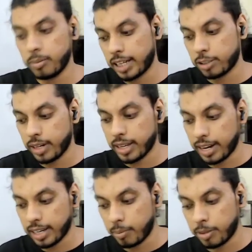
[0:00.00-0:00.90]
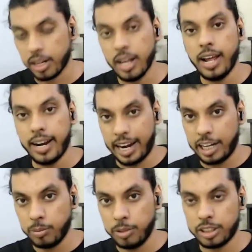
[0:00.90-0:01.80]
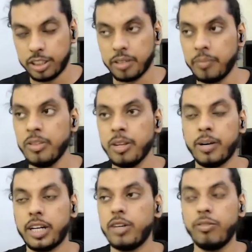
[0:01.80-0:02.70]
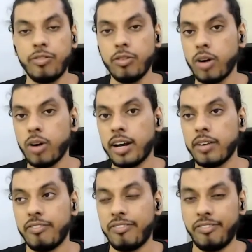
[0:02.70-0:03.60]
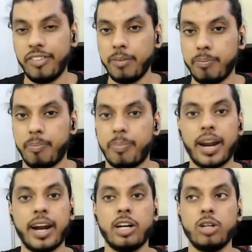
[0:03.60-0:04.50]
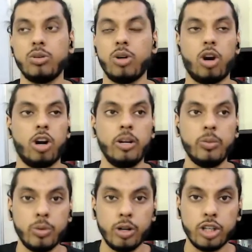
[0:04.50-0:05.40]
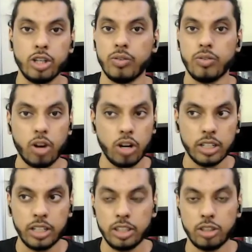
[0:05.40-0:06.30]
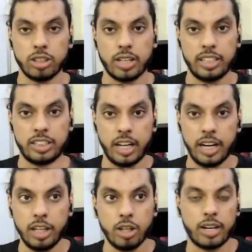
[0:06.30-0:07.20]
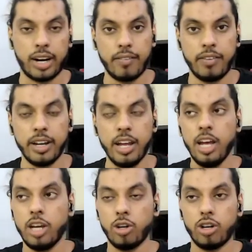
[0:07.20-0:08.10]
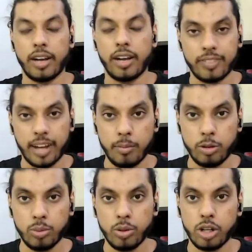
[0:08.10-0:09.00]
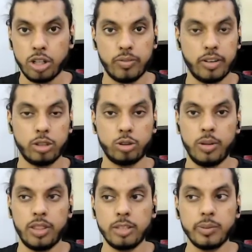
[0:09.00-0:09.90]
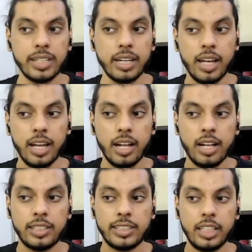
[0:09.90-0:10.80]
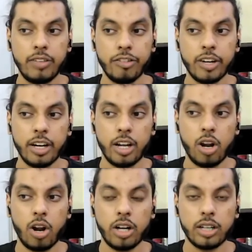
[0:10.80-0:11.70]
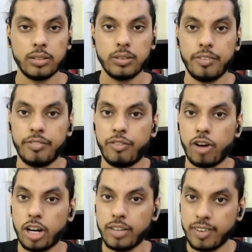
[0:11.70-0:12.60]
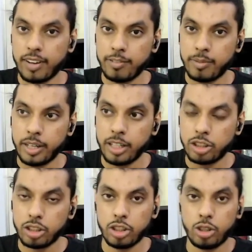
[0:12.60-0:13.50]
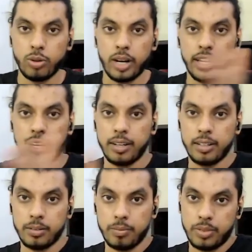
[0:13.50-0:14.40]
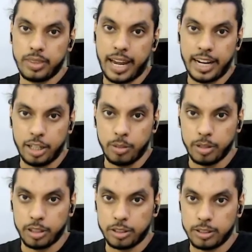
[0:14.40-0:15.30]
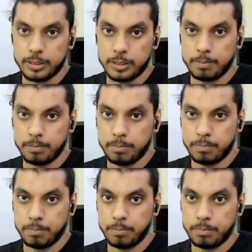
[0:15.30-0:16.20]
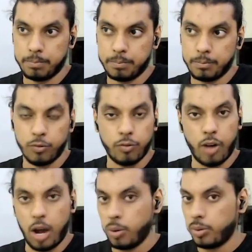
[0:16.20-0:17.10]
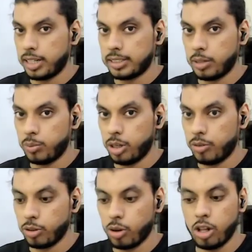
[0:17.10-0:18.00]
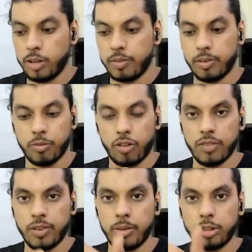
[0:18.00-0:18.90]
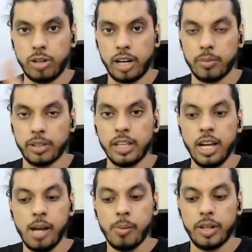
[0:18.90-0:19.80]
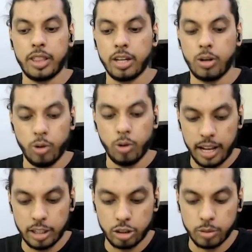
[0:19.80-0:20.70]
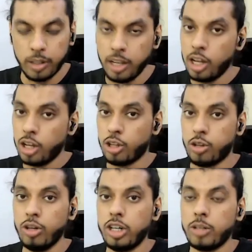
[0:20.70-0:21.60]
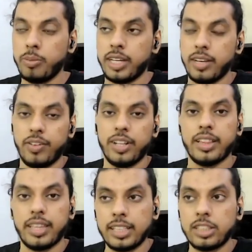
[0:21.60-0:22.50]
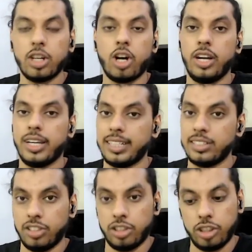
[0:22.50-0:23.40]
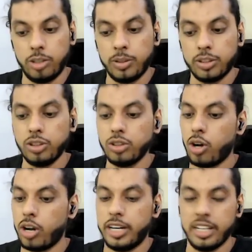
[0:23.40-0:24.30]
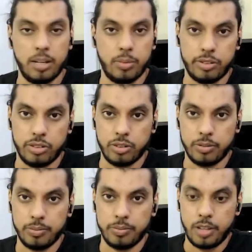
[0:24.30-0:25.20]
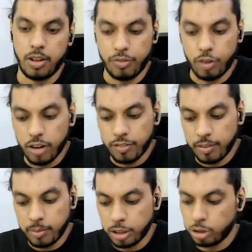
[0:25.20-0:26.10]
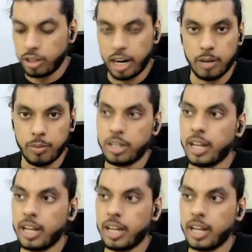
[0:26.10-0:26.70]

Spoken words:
That's when I kind of kept it 90 minutes a day. But if you are very brand new, you're already working, you've got kids, you're kind of studying, you're traveling, you don't have time to work on, you've got so many things. But then see if you can allot 45 minutes to again 90 minutes. However that's convenient for you, all the way from 45 minutes to 90 minutes. But the goal has to be, you need to be giving this on a consistent basis, on a daily basis. 45 minutes to 90 minutes.